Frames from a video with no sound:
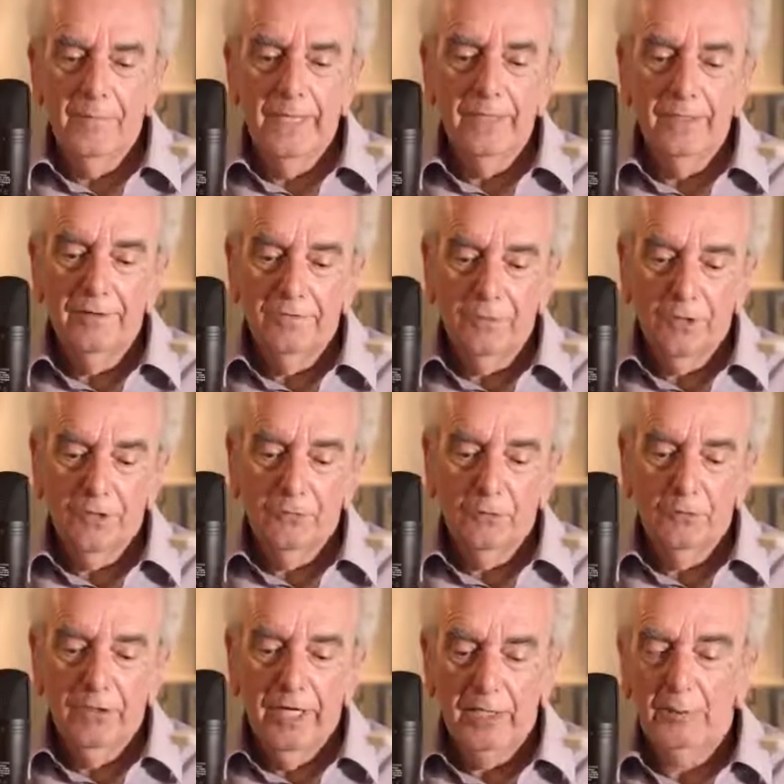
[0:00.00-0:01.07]
May I first of
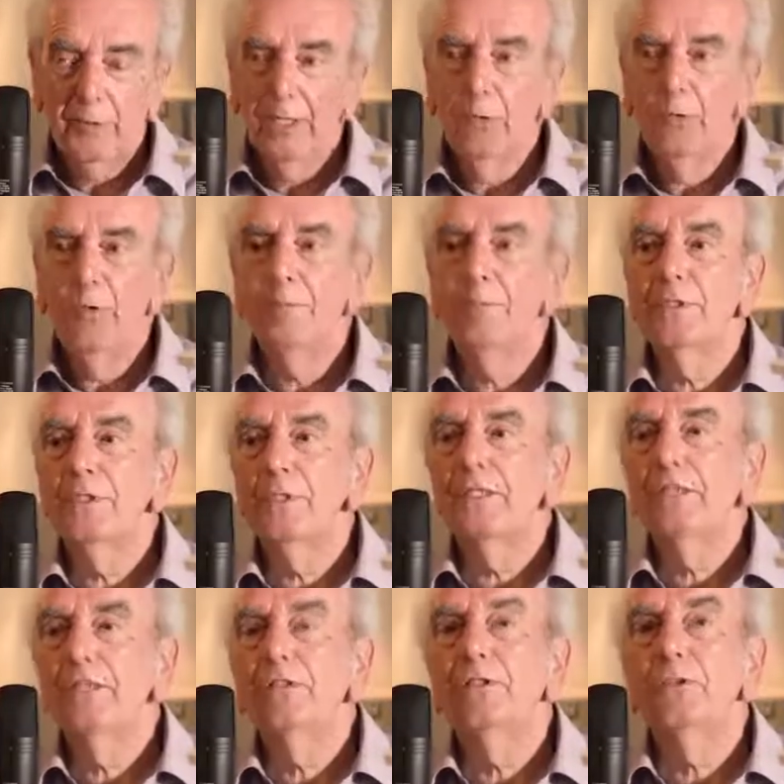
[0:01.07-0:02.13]
all recommend a
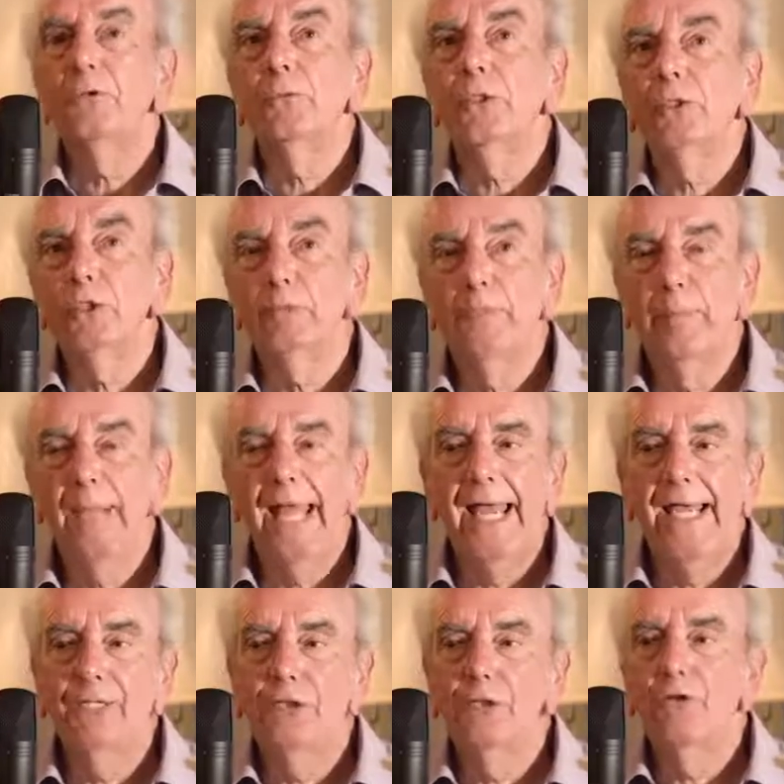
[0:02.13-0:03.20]
website to you, which is
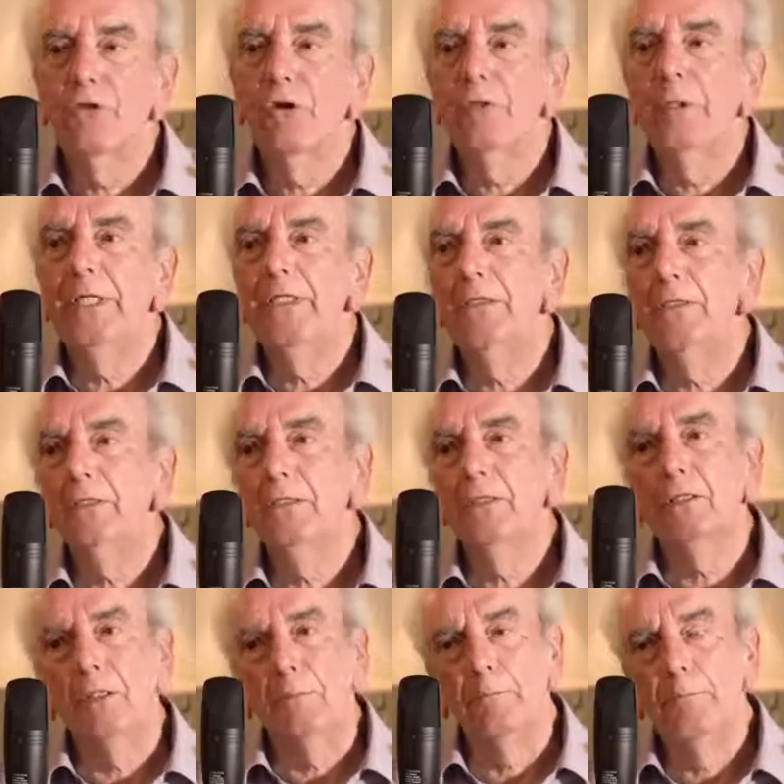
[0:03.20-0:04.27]

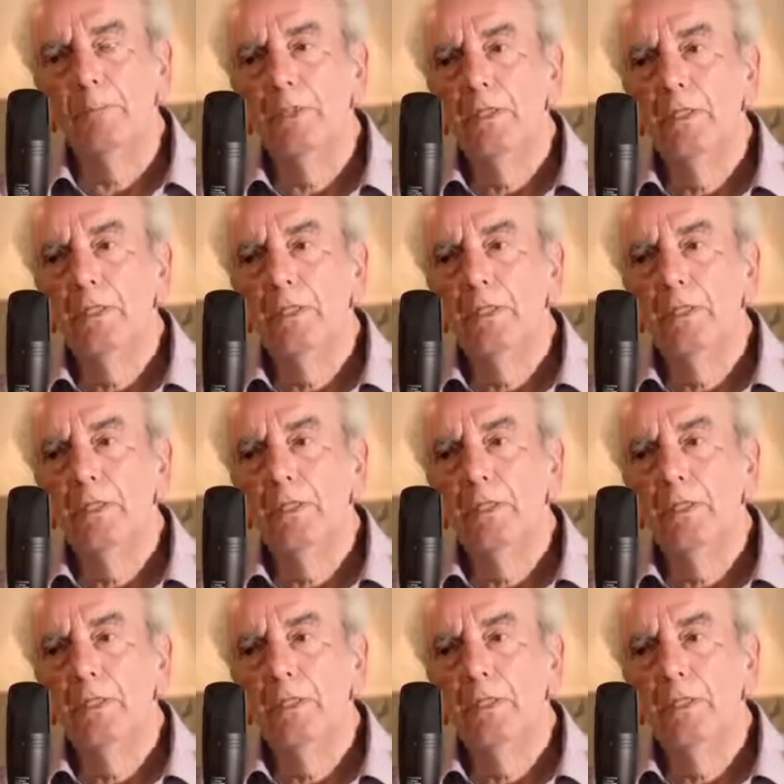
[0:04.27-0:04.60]
badastronomy.com.